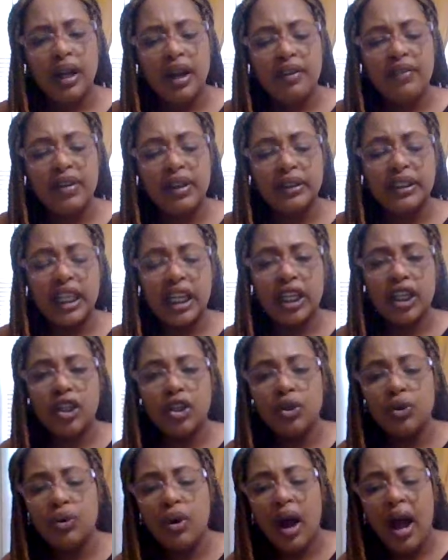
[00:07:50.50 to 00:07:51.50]
feels like
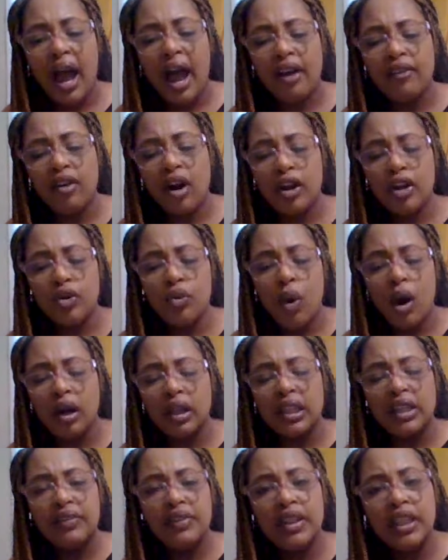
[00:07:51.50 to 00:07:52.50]
you have you are
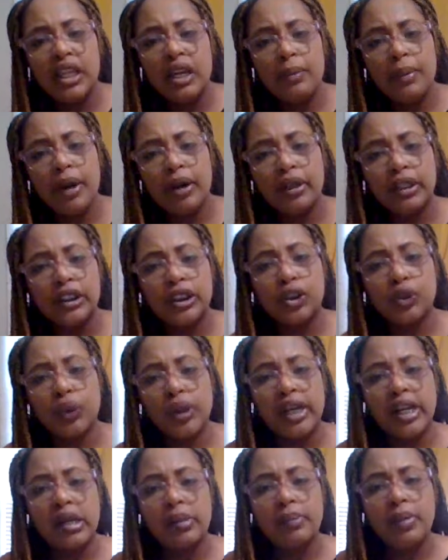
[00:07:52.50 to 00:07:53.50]
living the American
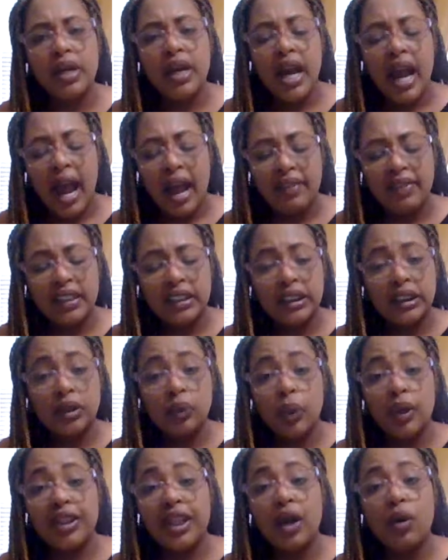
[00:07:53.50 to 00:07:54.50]
dream, and this is
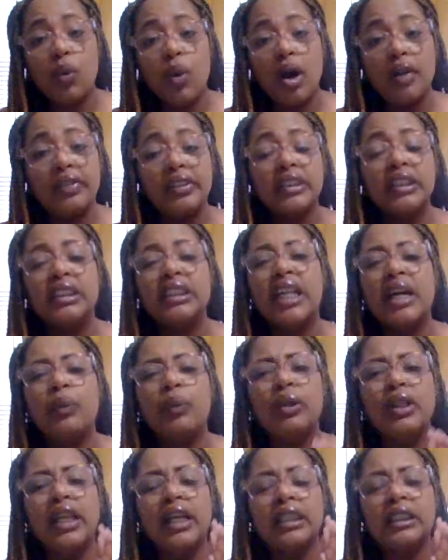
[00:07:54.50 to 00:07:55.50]
what they want. This is they,
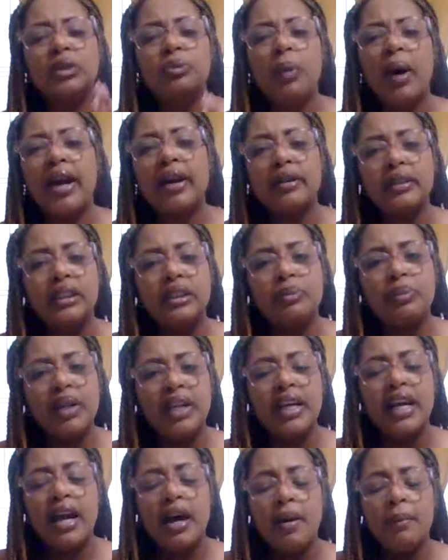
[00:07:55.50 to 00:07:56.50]
what they aspire to
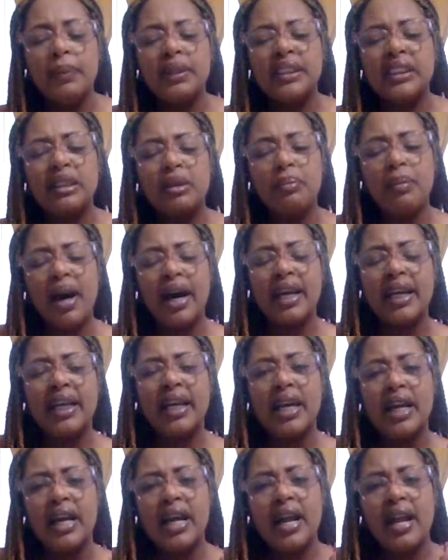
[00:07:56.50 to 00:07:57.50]
be. But somebody
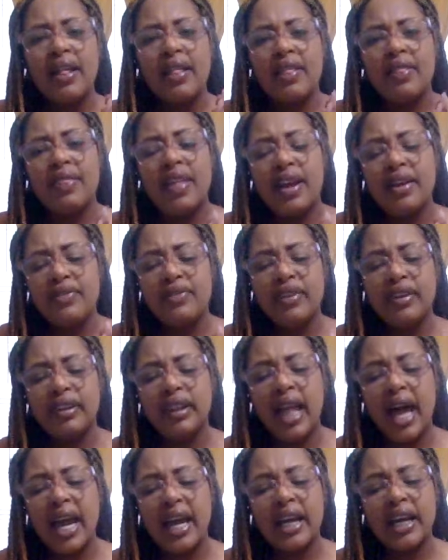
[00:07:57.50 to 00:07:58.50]
they feel
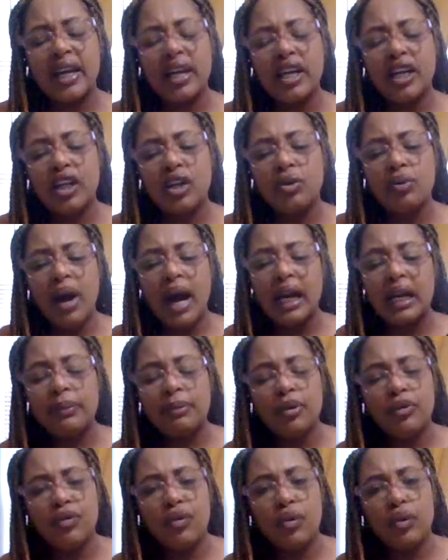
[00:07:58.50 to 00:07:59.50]
like you got it
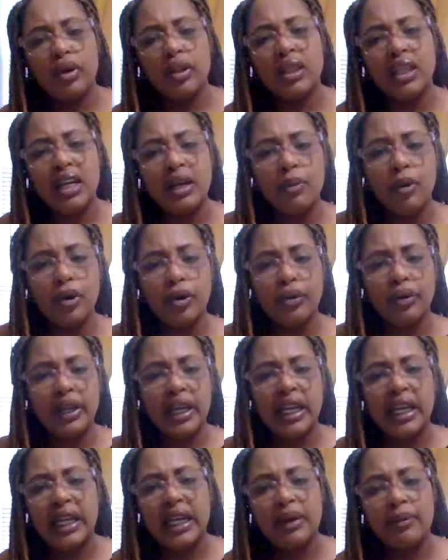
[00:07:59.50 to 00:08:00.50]
before them or you're
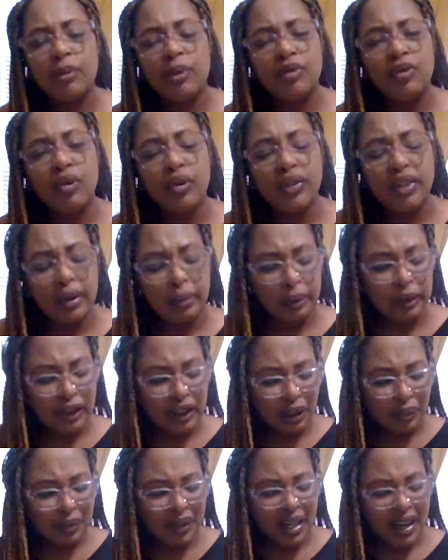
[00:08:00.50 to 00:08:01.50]
getting it before them or
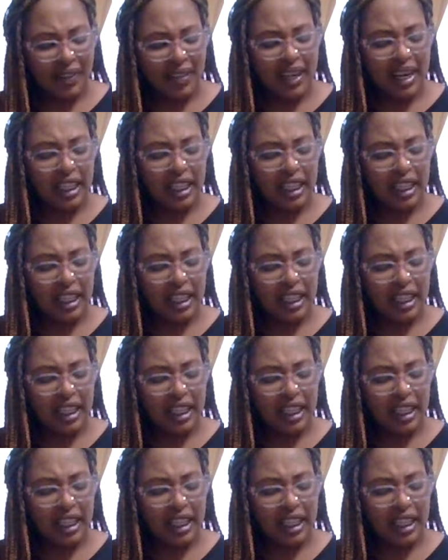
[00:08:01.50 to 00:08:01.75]
something of that